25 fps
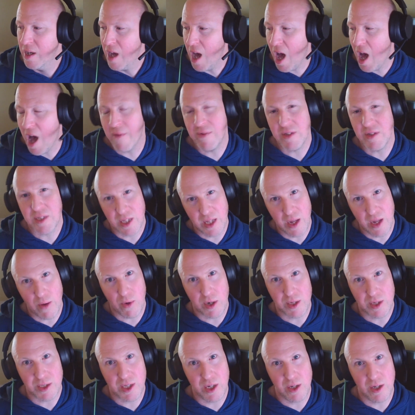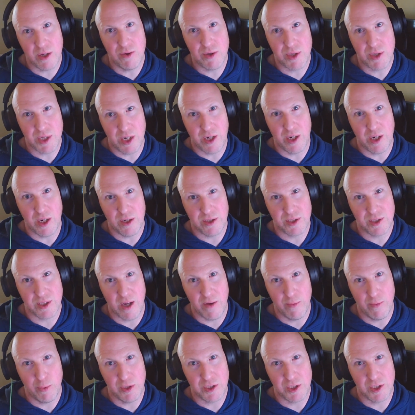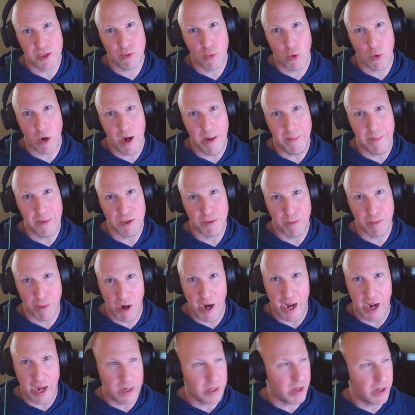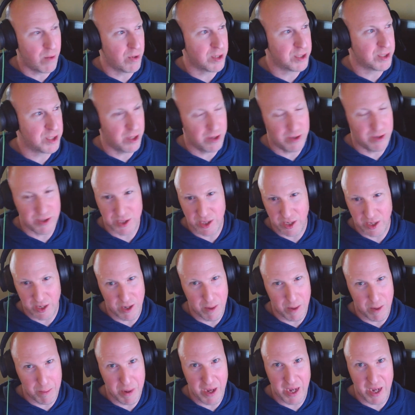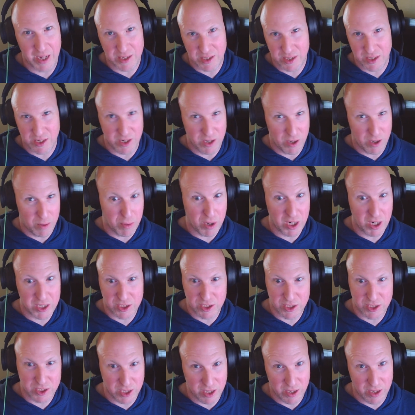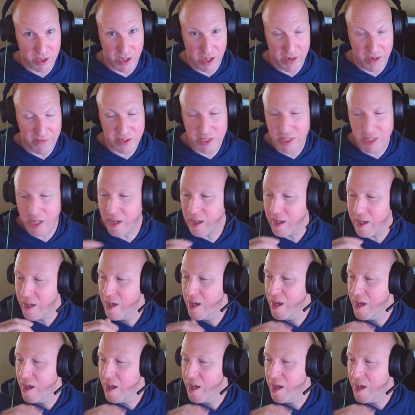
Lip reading: Obviously, they want to sell you Citadel stuff, which is Warhammer's brand. They want to sell you Citadel paint, Citadel brushes, Citadel everything.